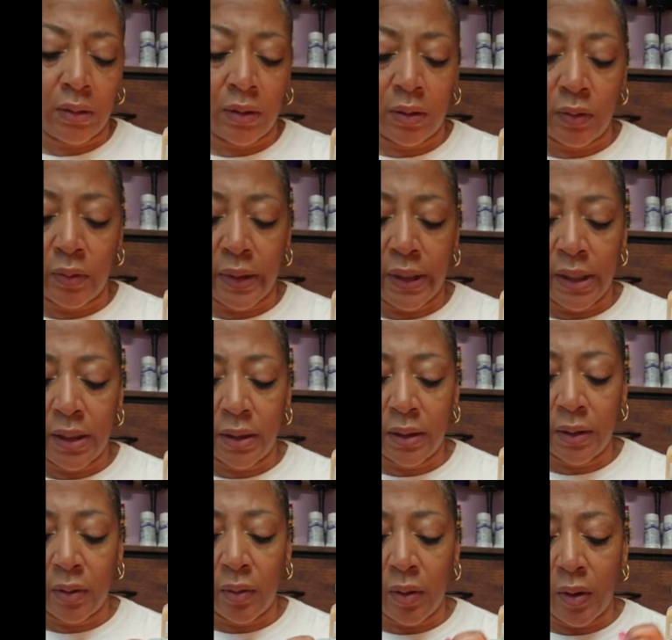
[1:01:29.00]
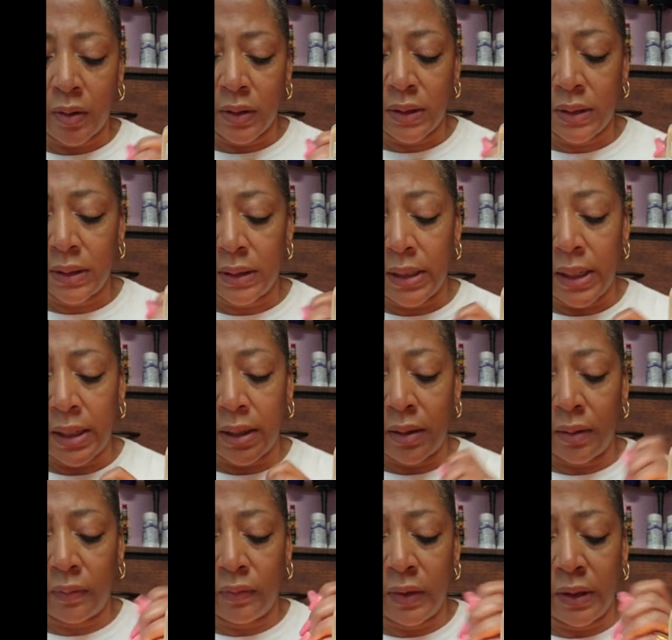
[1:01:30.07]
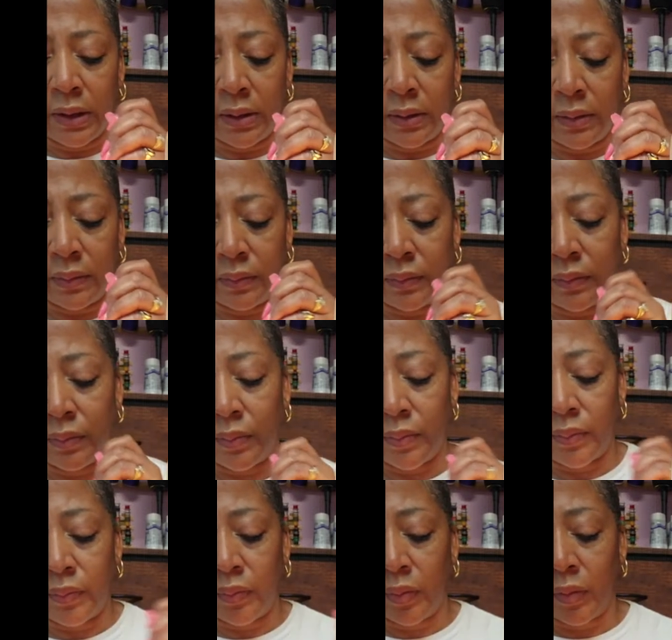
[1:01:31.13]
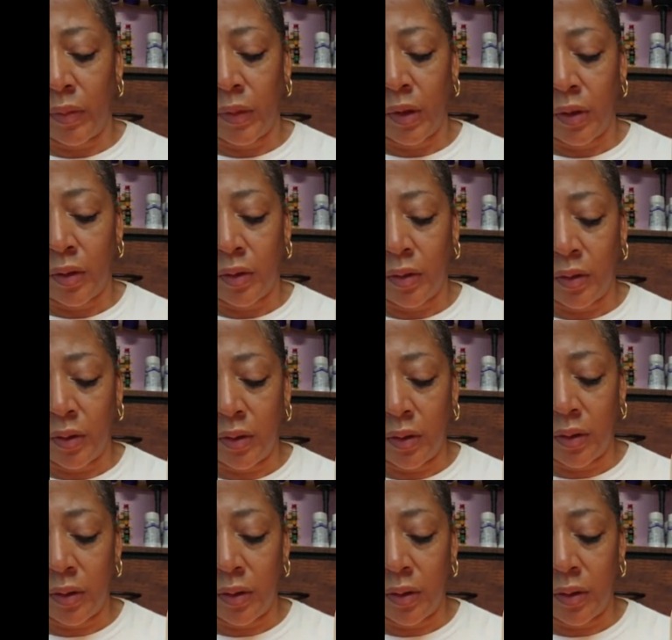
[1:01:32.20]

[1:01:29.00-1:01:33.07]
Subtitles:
thread across the neck of the hook.